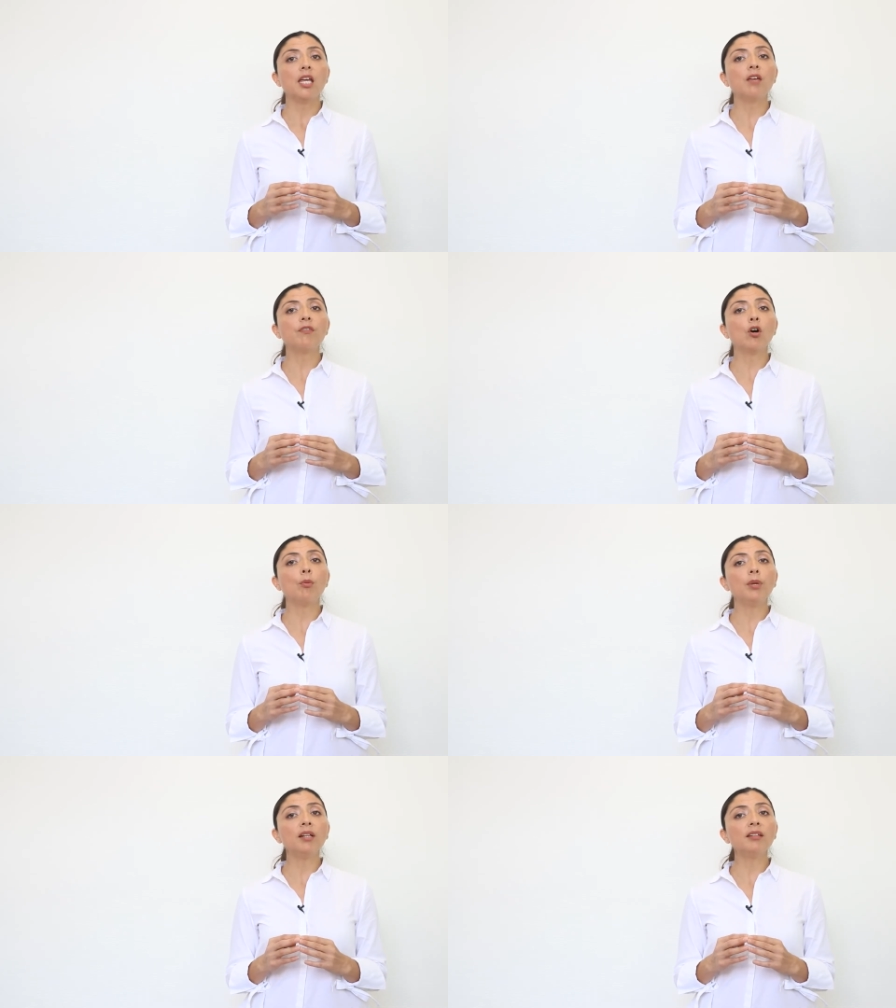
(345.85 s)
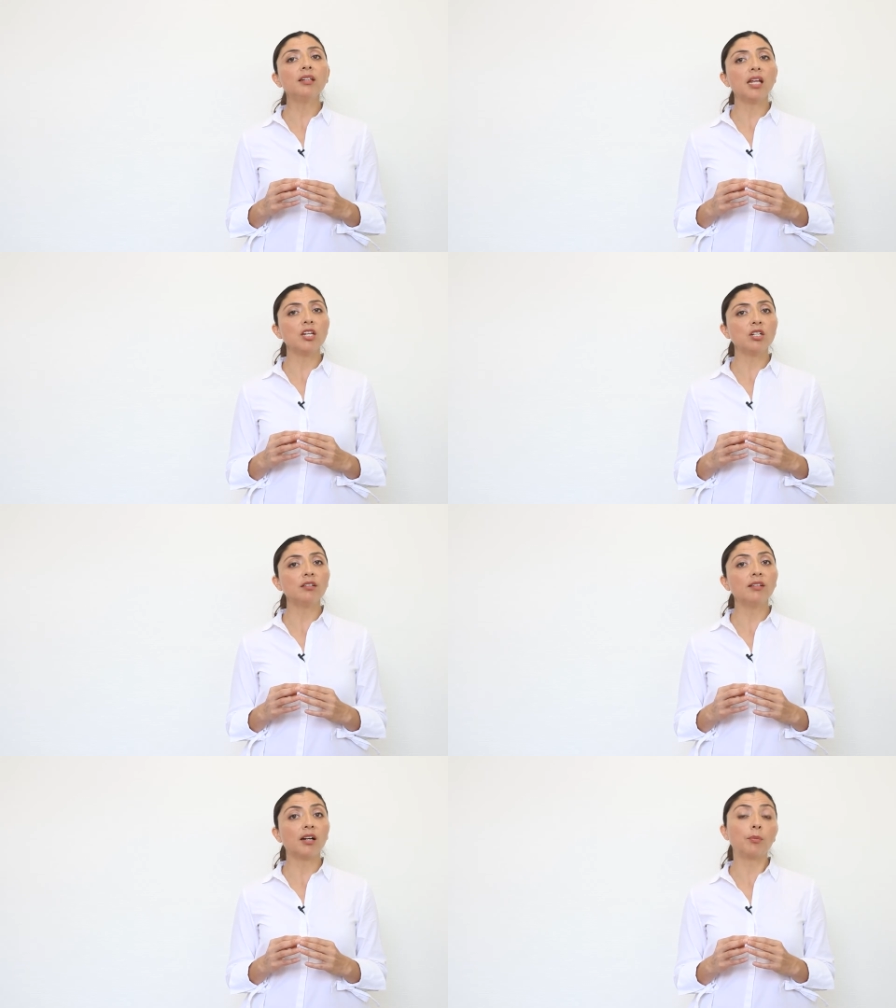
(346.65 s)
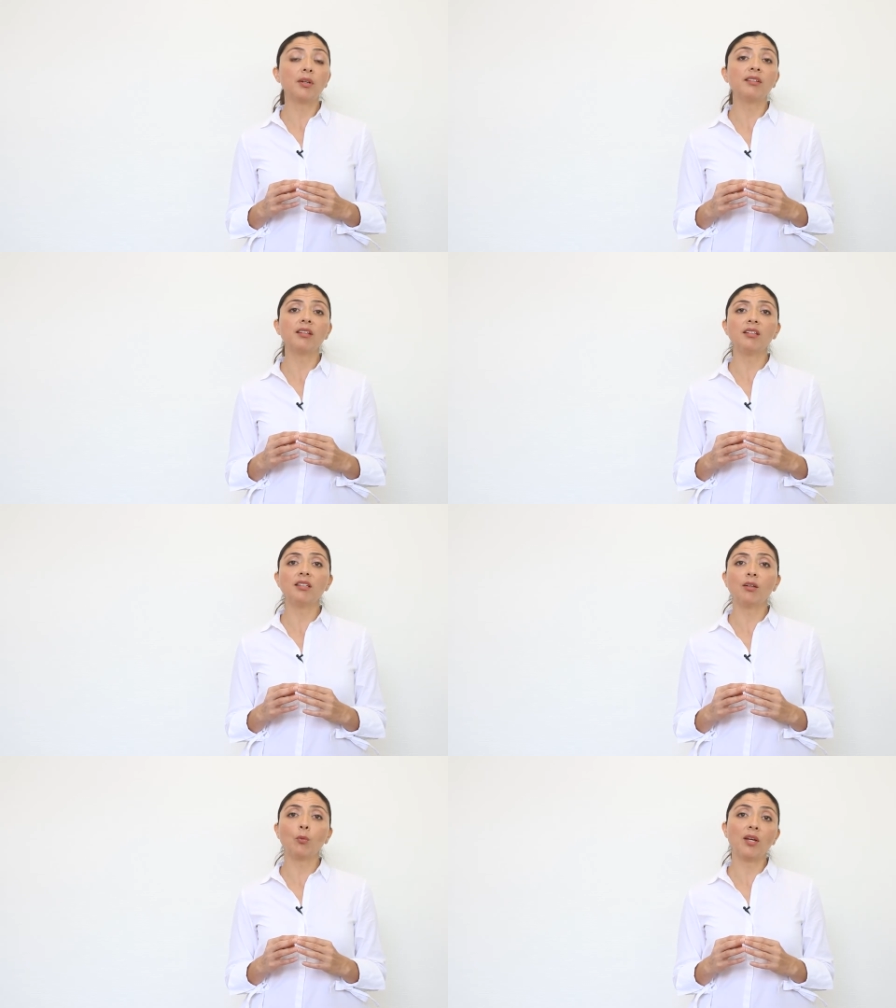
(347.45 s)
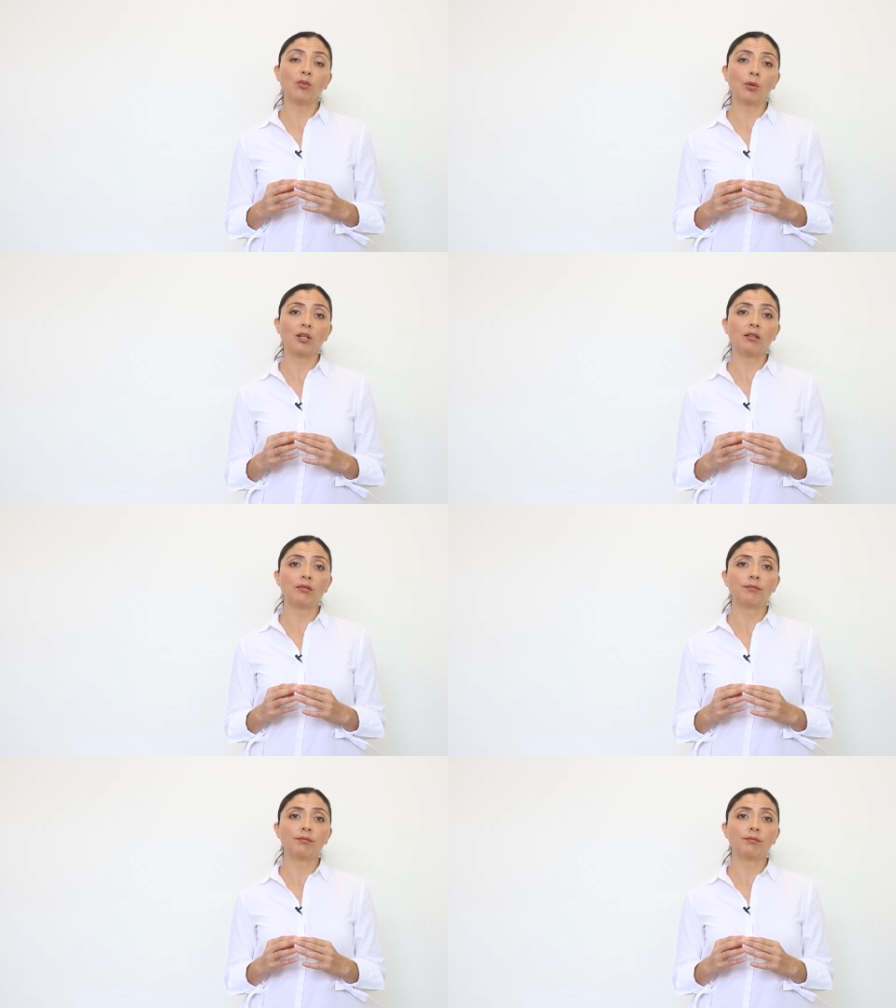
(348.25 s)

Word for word: if complexing agents are present in the wastewater.